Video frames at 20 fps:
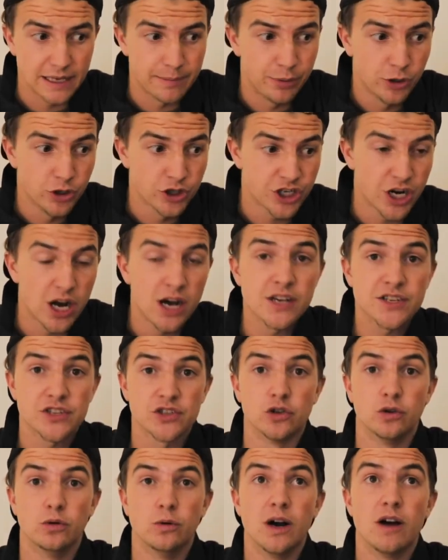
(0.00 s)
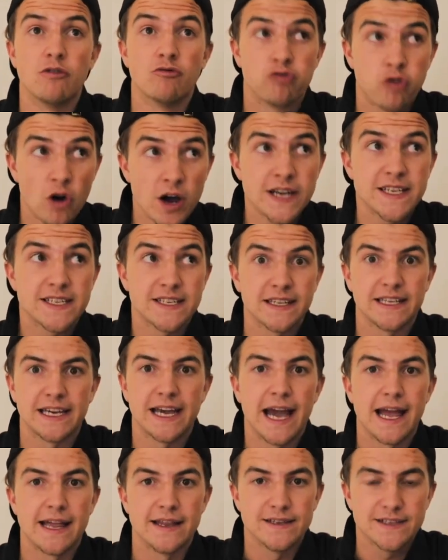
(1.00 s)
They pushed Arsenal right to
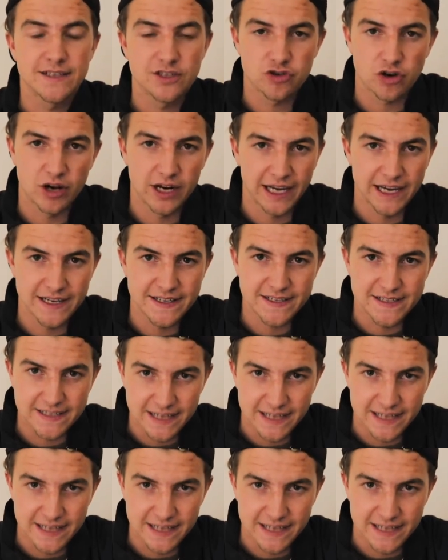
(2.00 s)
the end to try and get